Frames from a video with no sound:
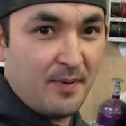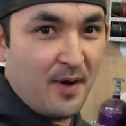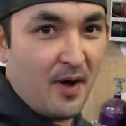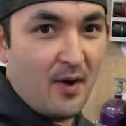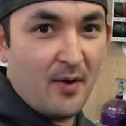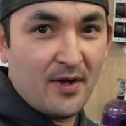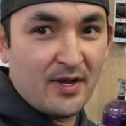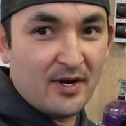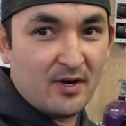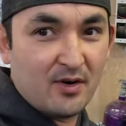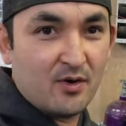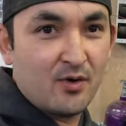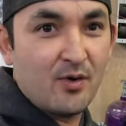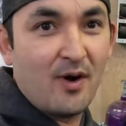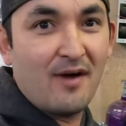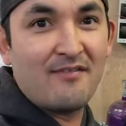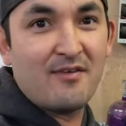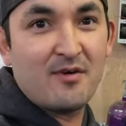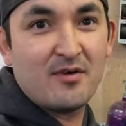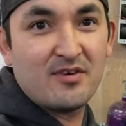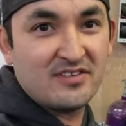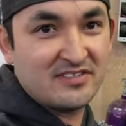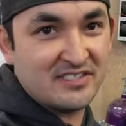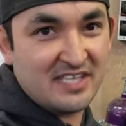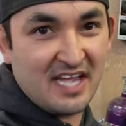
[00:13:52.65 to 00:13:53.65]
or Boeing or
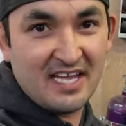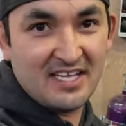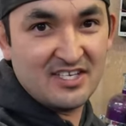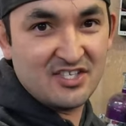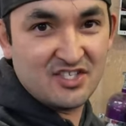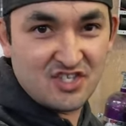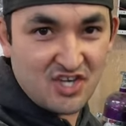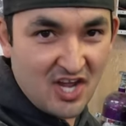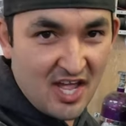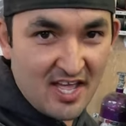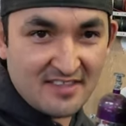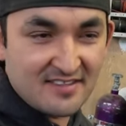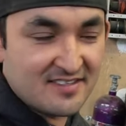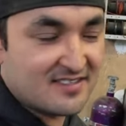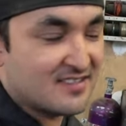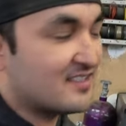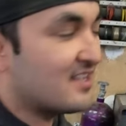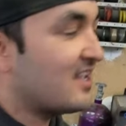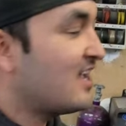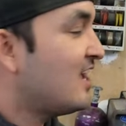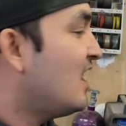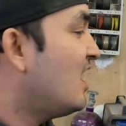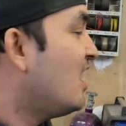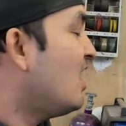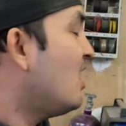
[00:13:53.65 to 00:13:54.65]
whoever designed
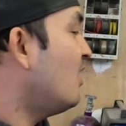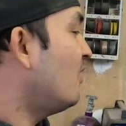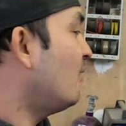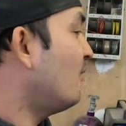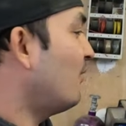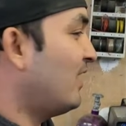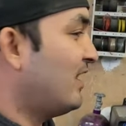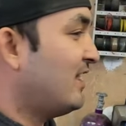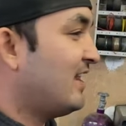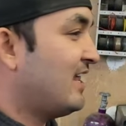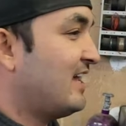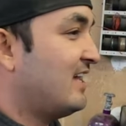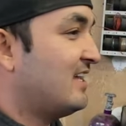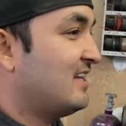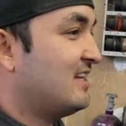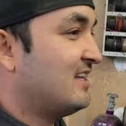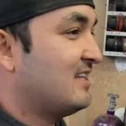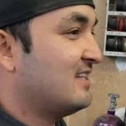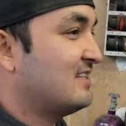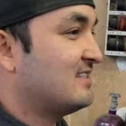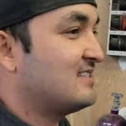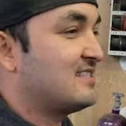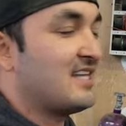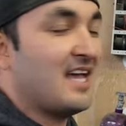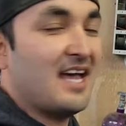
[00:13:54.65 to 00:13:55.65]
jets went in
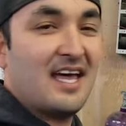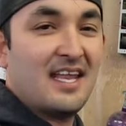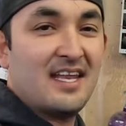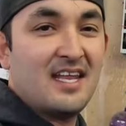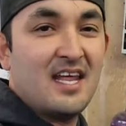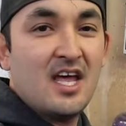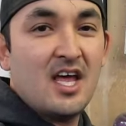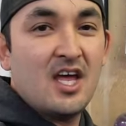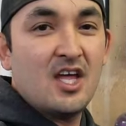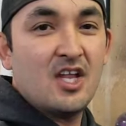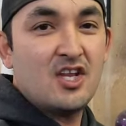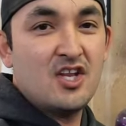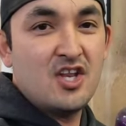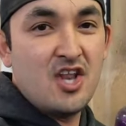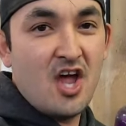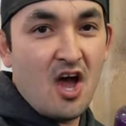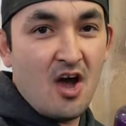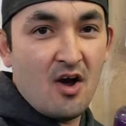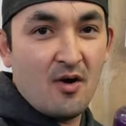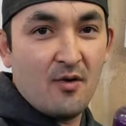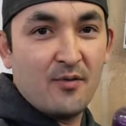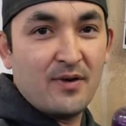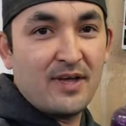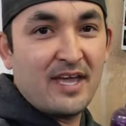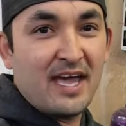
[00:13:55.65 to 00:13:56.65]
and said,
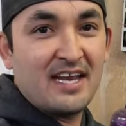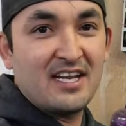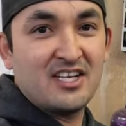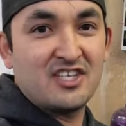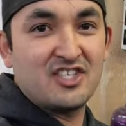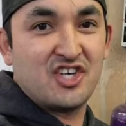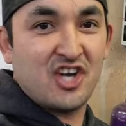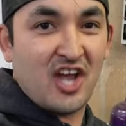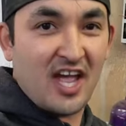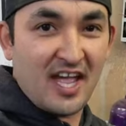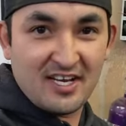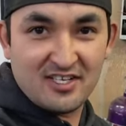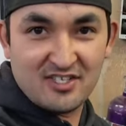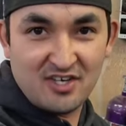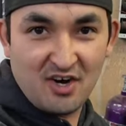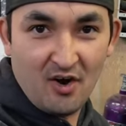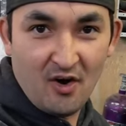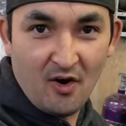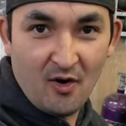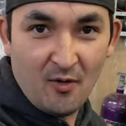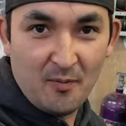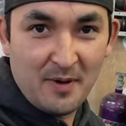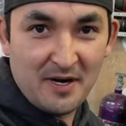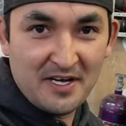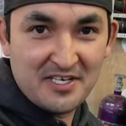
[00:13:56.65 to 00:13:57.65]
no, we got to change a
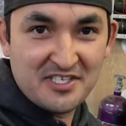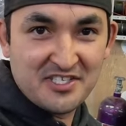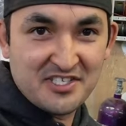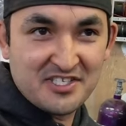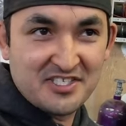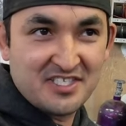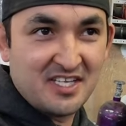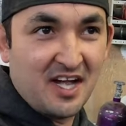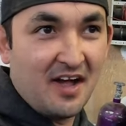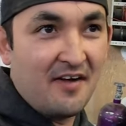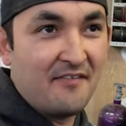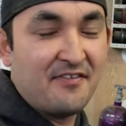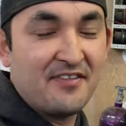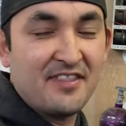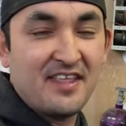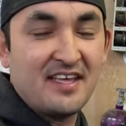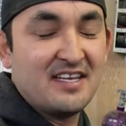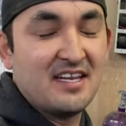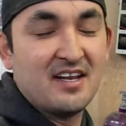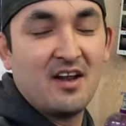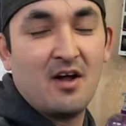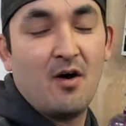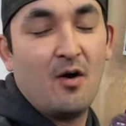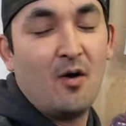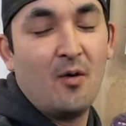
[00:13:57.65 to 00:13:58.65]
whole bunch of stuff. And
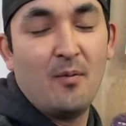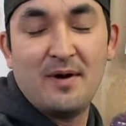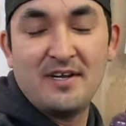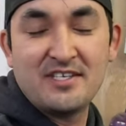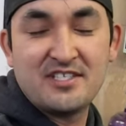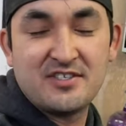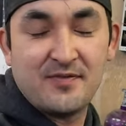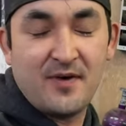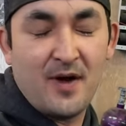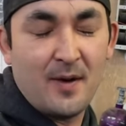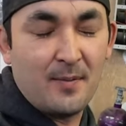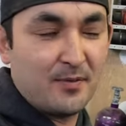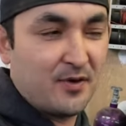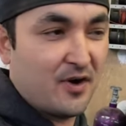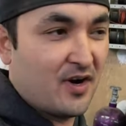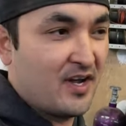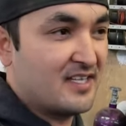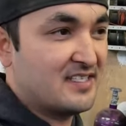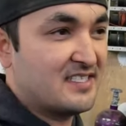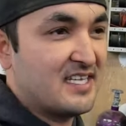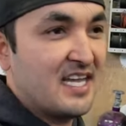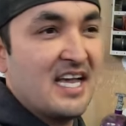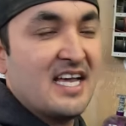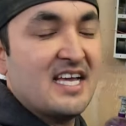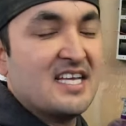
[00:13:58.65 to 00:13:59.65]
they did a whole bunch of
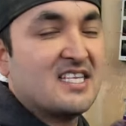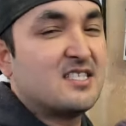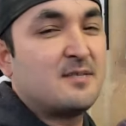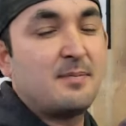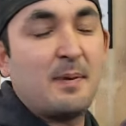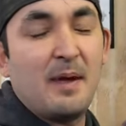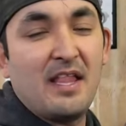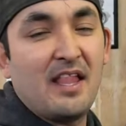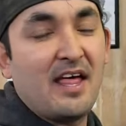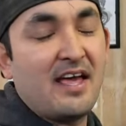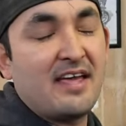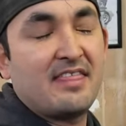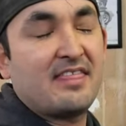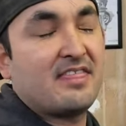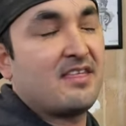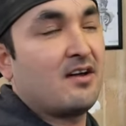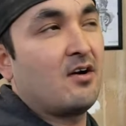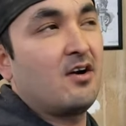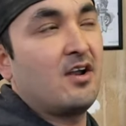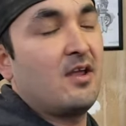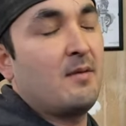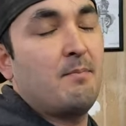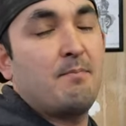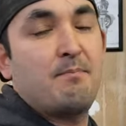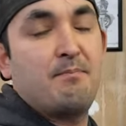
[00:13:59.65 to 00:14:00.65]
upgrades, spent like
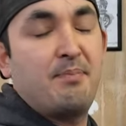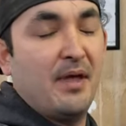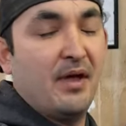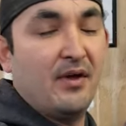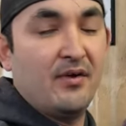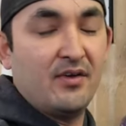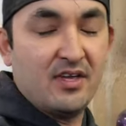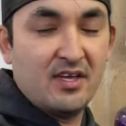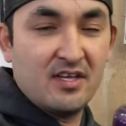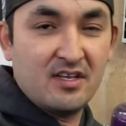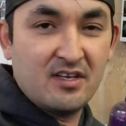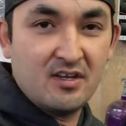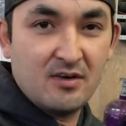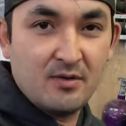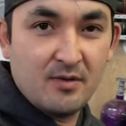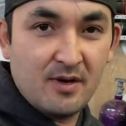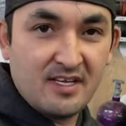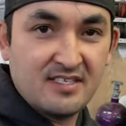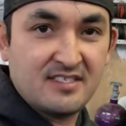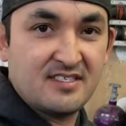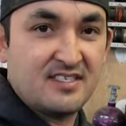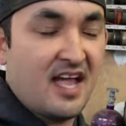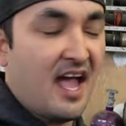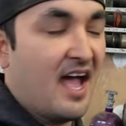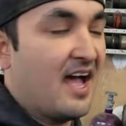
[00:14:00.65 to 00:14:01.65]
30 billion
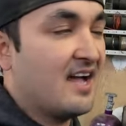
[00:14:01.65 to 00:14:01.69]
US